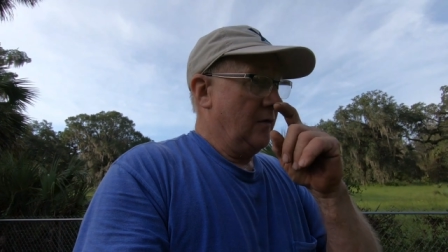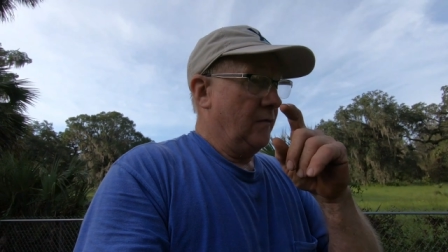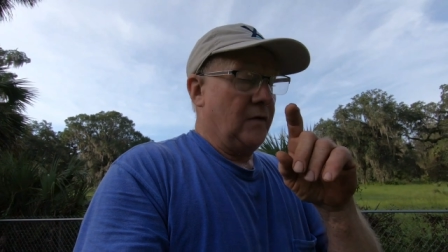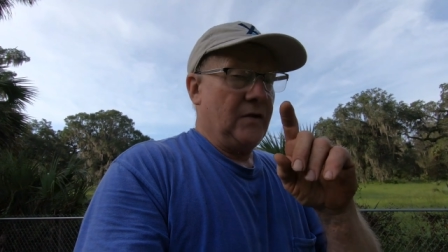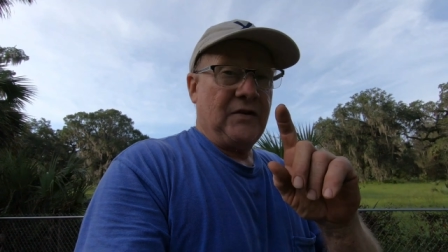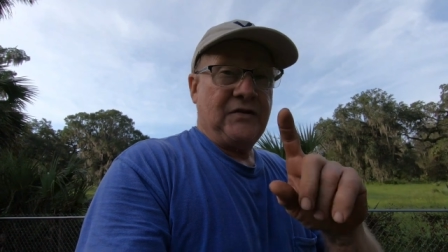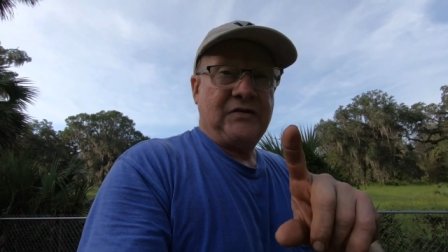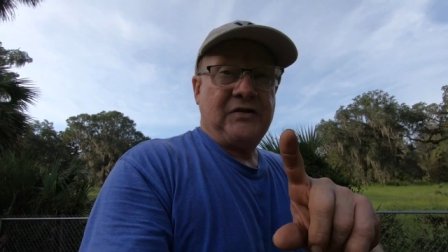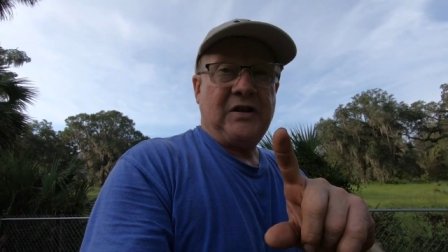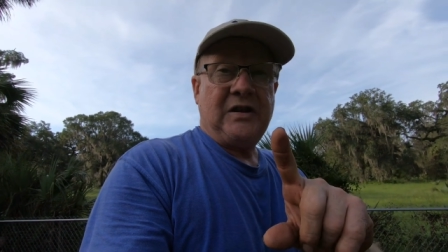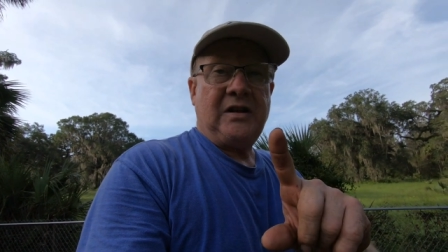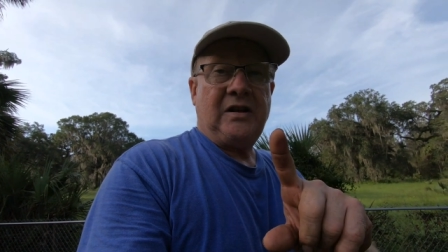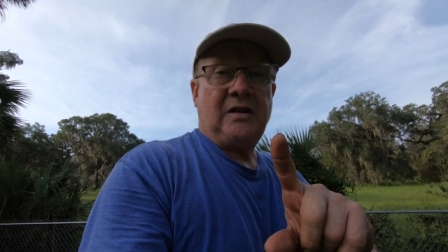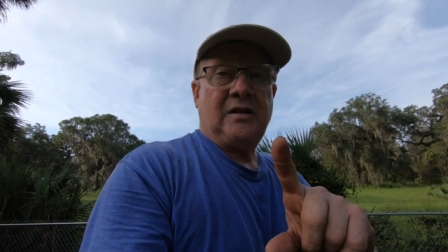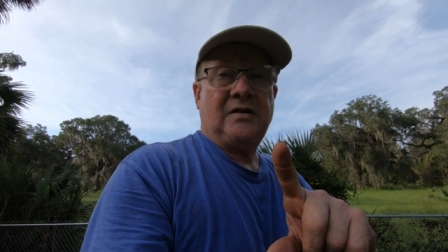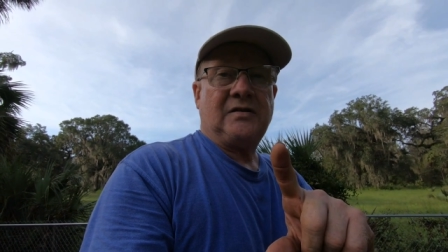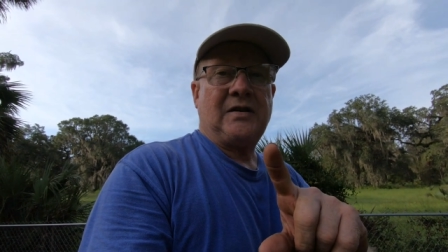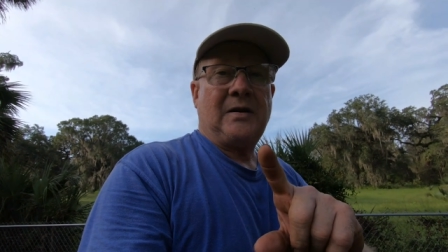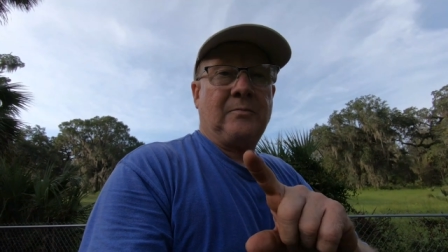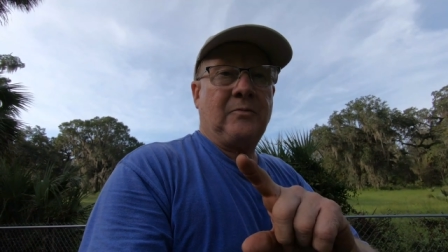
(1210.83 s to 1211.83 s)
for the
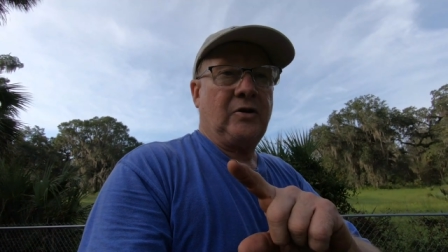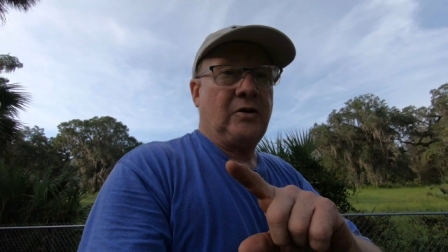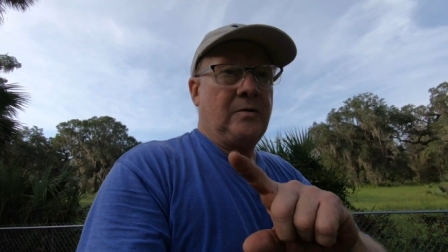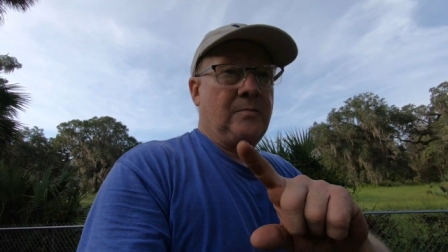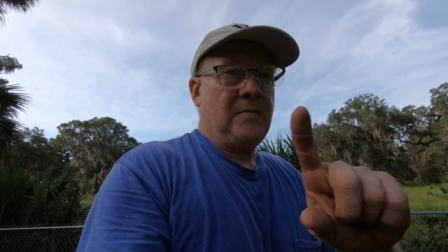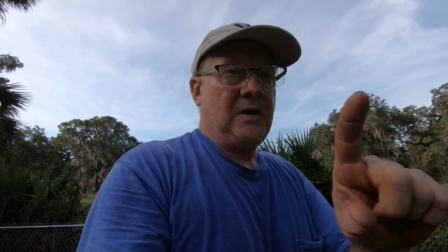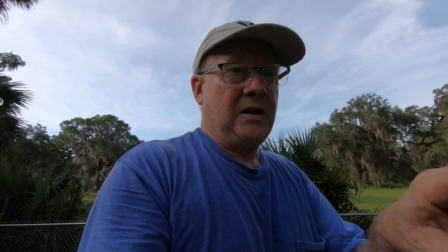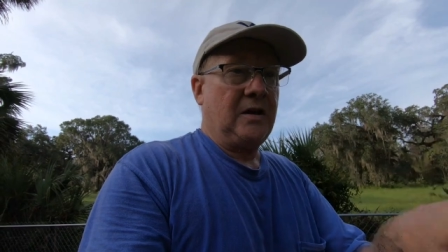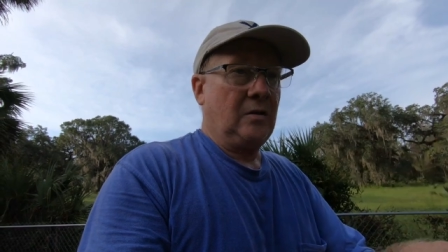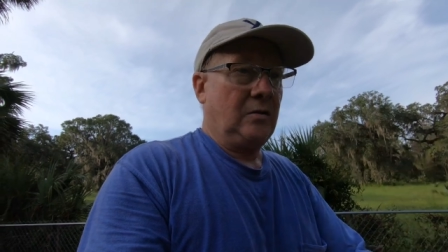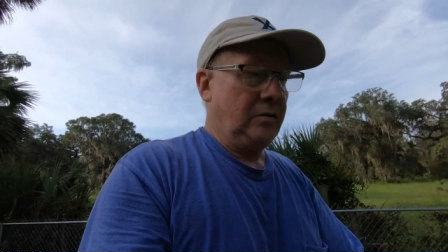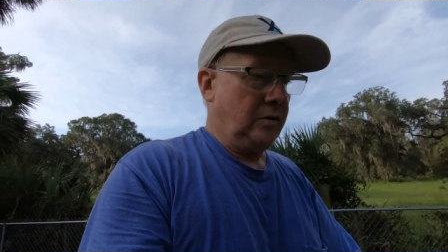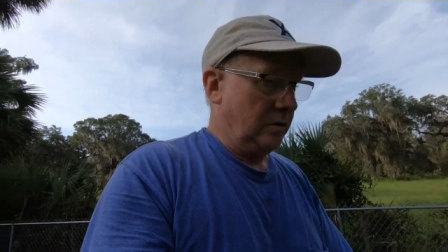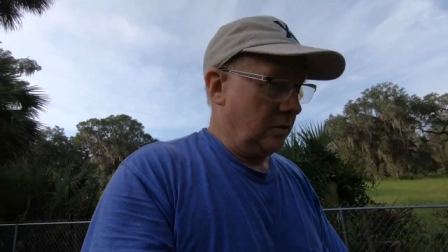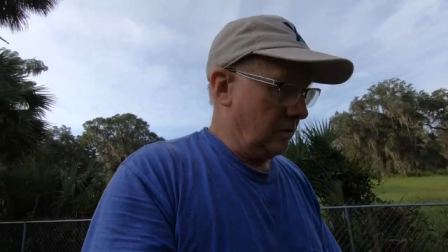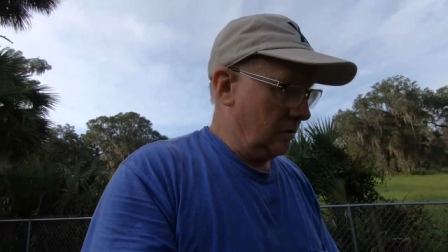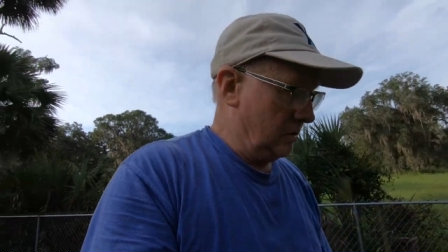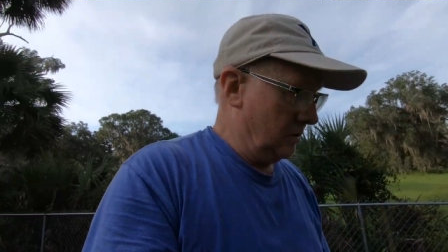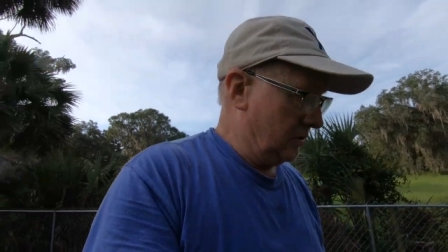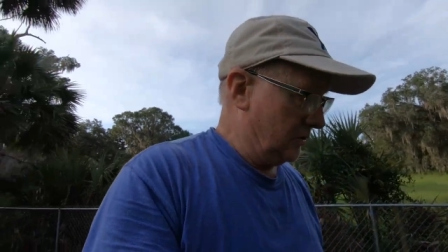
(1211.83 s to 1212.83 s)
zinnias, I'm gonna make a
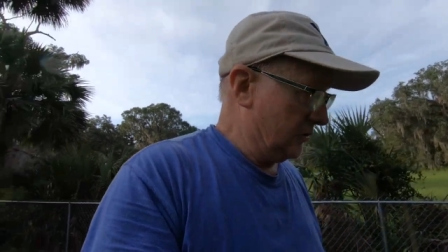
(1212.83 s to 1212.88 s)
little,